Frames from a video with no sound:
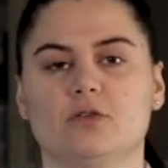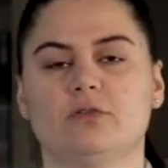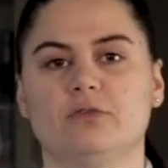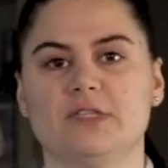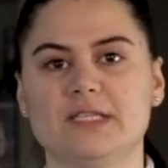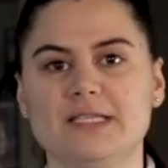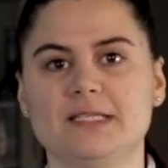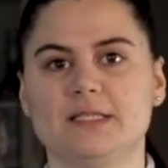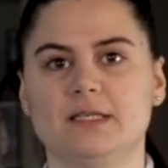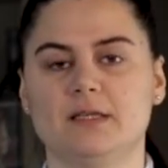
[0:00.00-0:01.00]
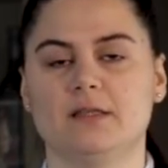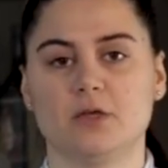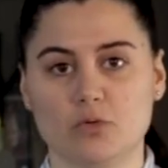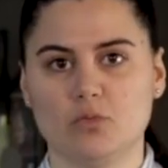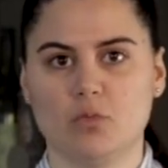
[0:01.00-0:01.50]
sort of acidity
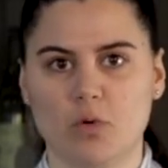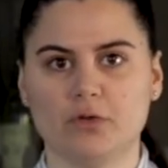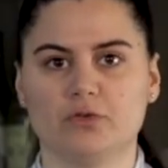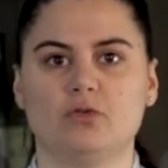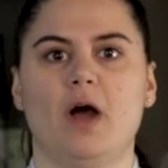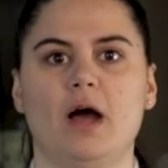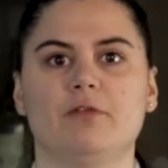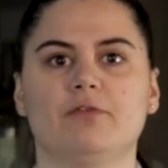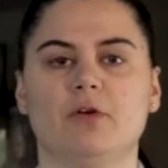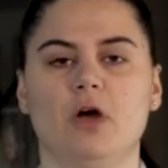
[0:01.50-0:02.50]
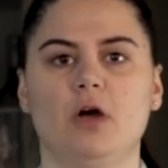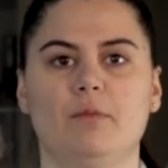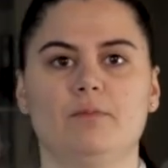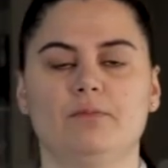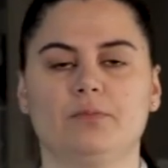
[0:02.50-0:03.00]
that you will want to have
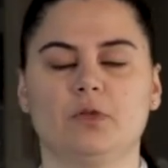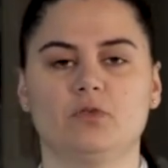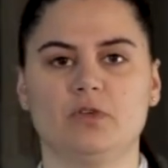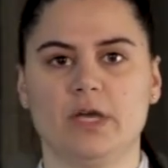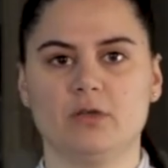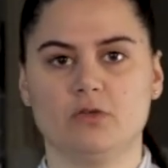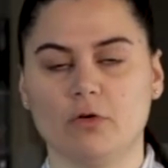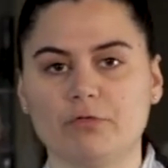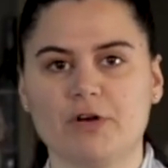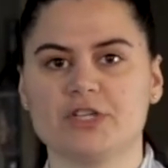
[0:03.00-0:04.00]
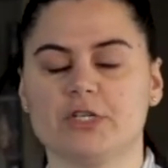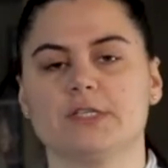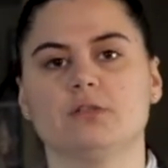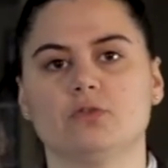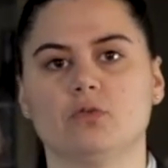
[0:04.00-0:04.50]
to get your
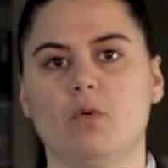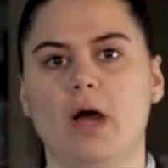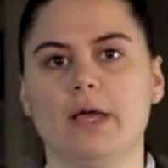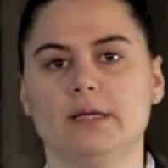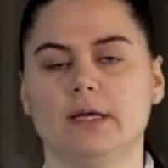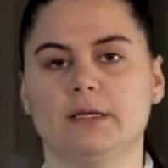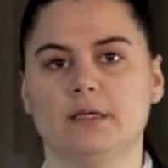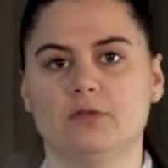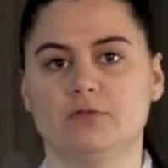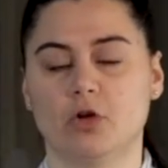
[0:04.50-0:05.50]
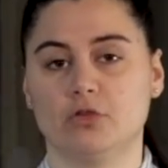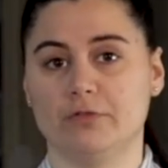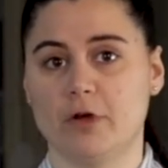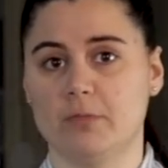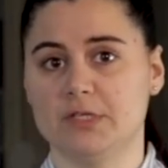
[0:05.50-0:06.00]
freshness into the wine. And then you've got the
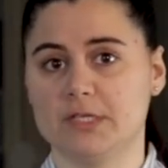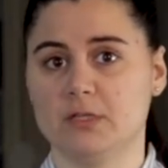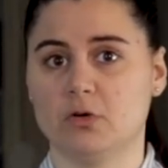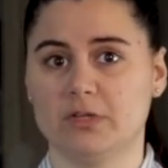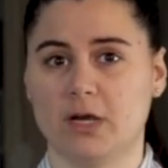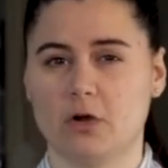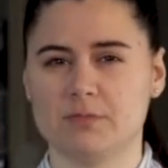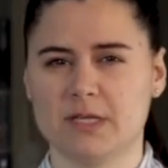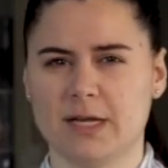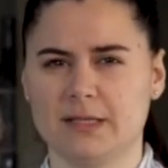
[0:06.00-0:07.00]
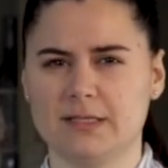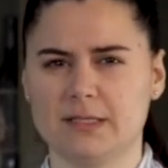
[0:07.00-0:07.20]
Vermentino that comes and add